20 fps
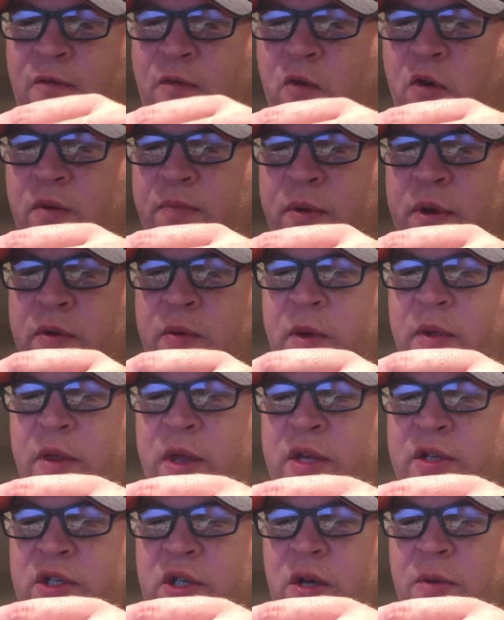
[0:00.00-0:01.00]
forth between
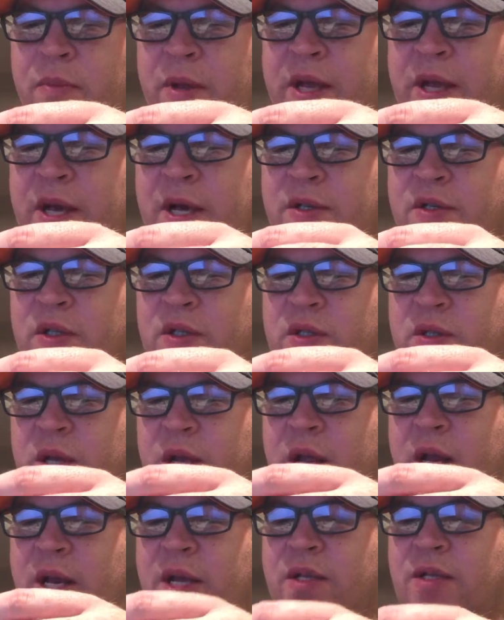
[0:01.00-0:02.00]
these two because
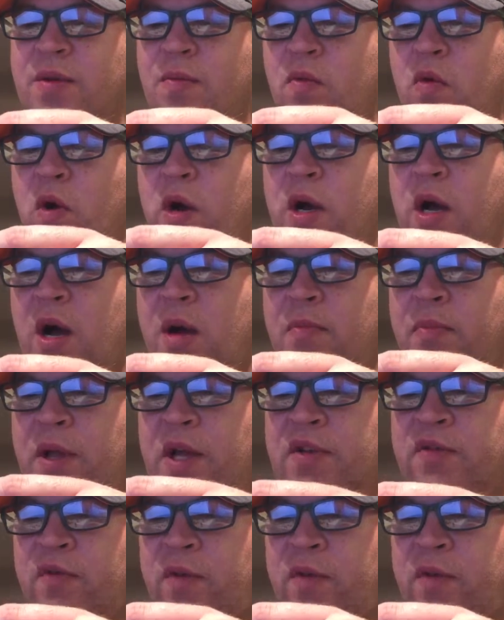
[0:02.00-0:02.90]
it is a more complex